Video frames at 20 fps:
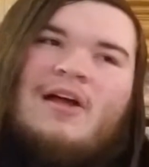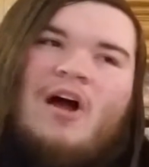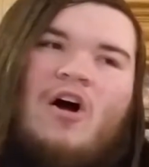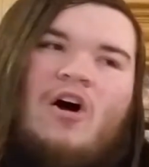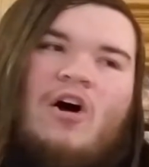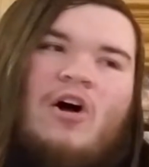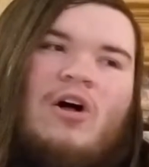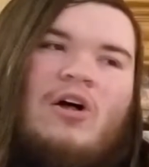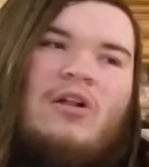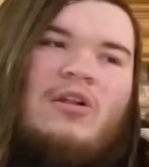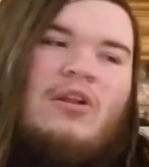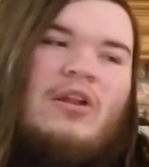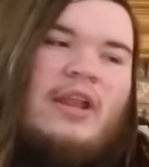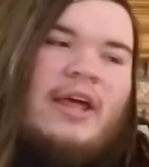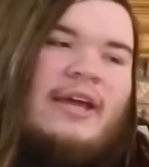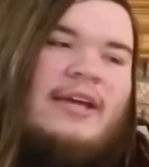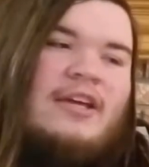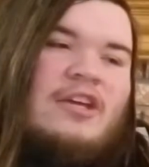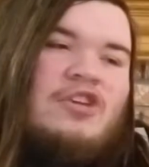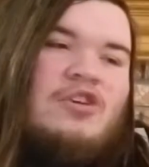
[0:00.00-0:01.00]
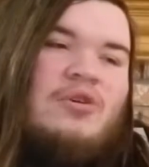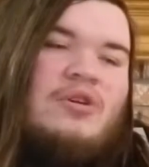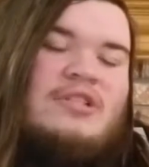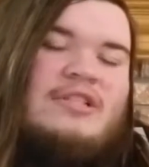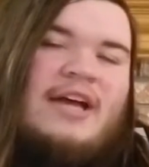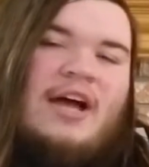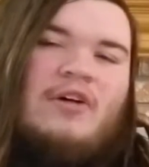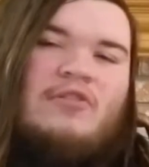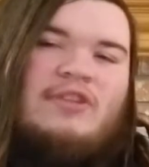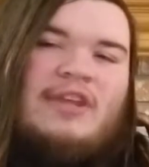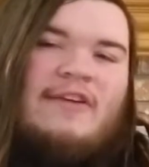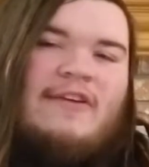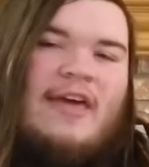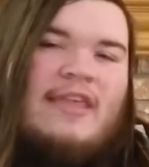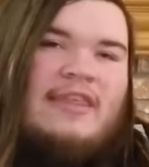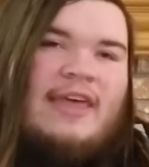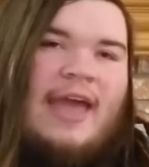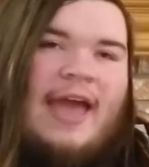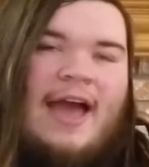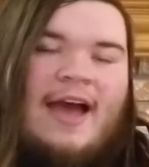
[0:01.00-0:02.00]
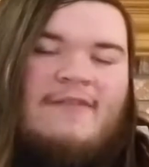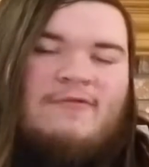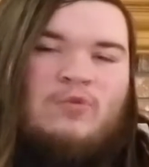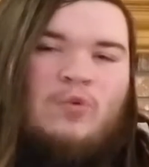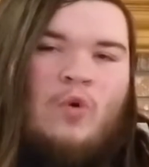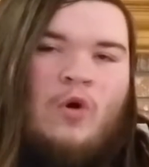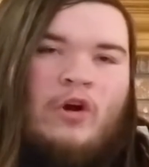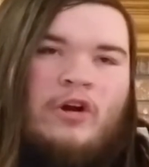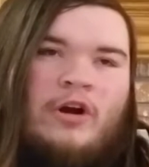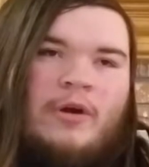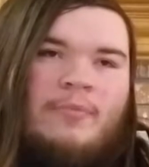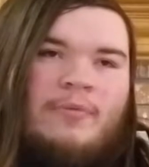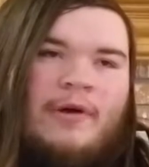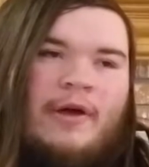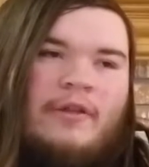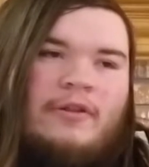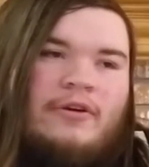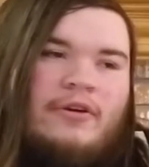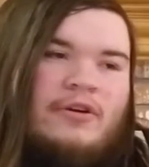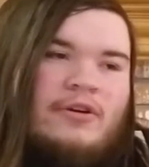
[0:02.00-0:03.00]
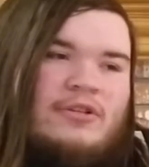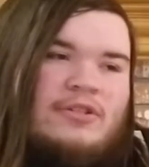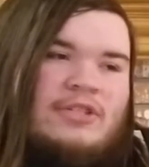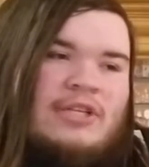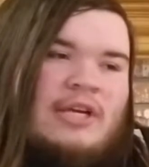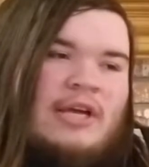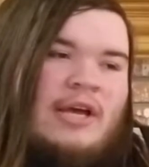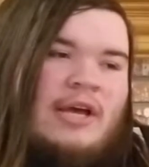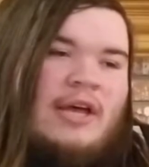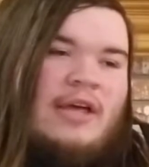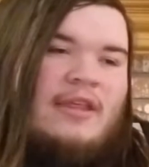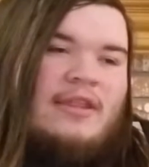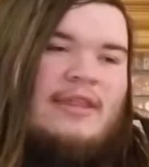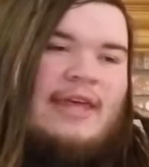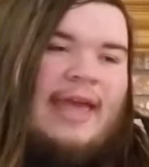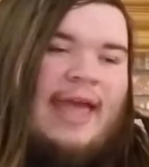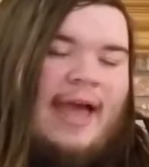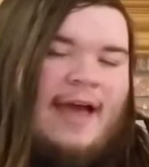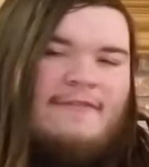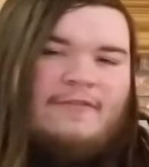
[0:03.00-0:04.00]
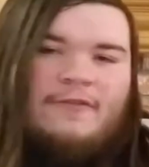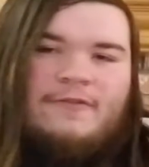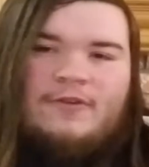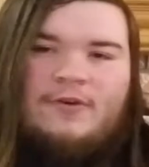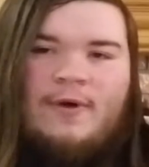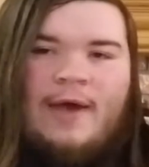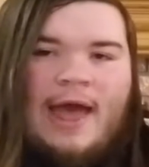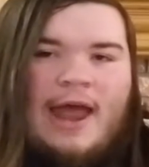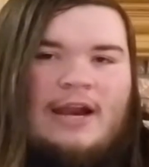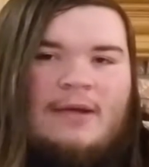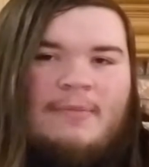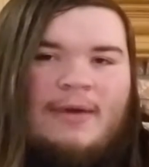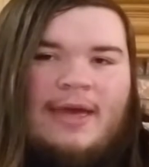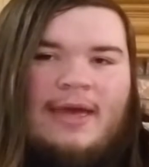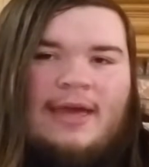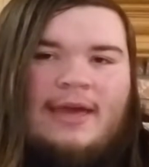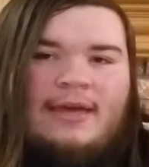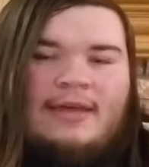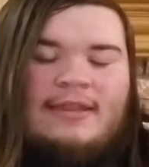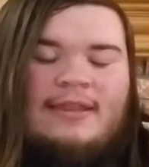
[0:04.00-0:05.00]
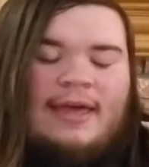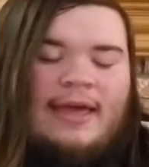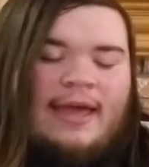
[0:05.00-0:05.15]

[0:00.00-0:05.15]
All, you can tell, they have Warner Brothers, they have a few anime,